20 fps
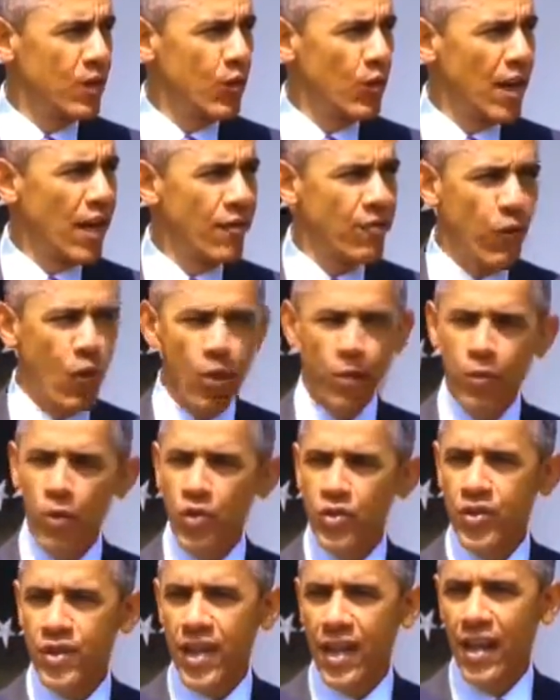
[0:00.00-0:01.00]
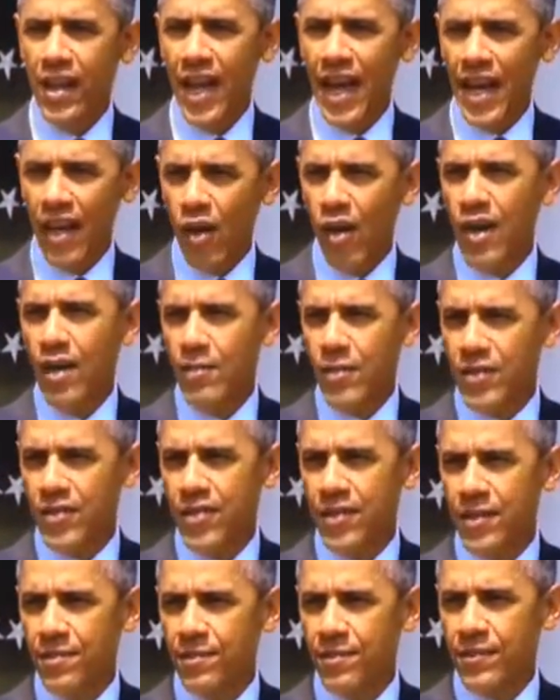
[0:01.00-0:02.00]
We'll have more personnel at our
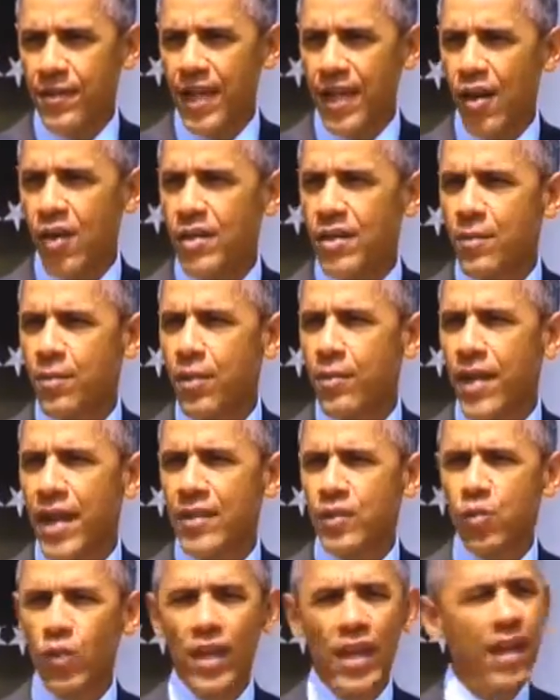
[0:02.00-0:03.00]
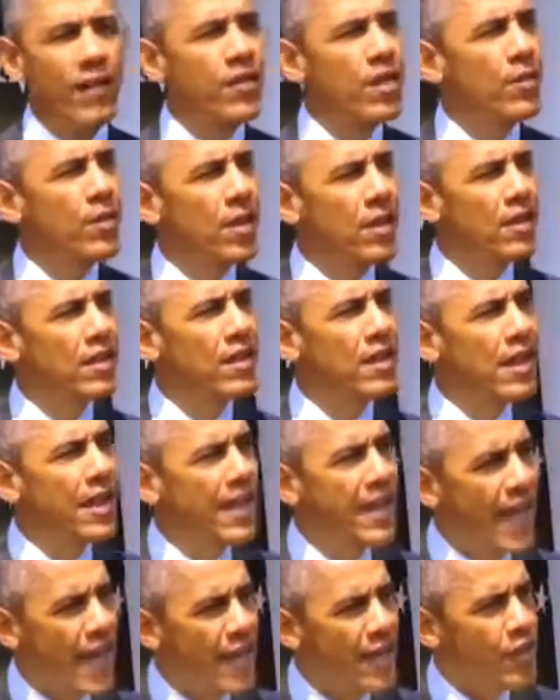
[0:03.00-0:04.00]
embassy, and our diplomats will have the ability to
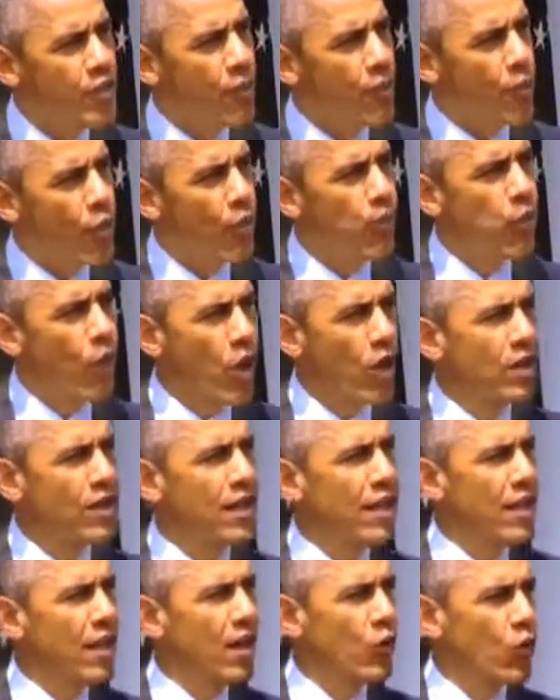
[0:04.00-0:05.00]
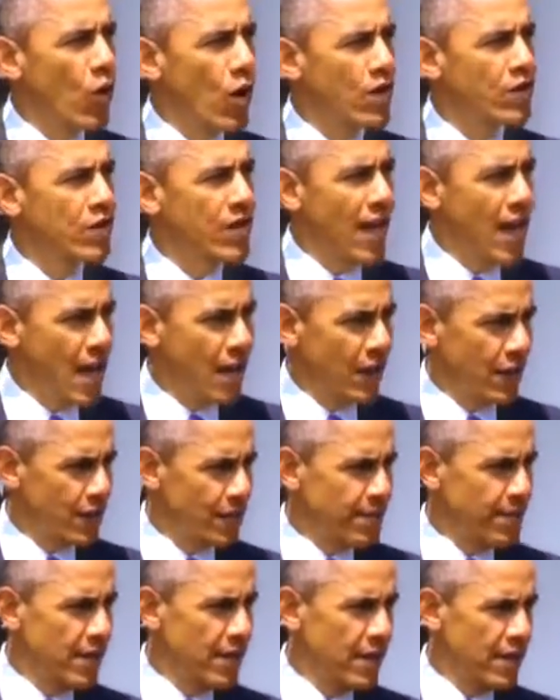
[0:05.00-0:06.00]
engage more broadly across the island.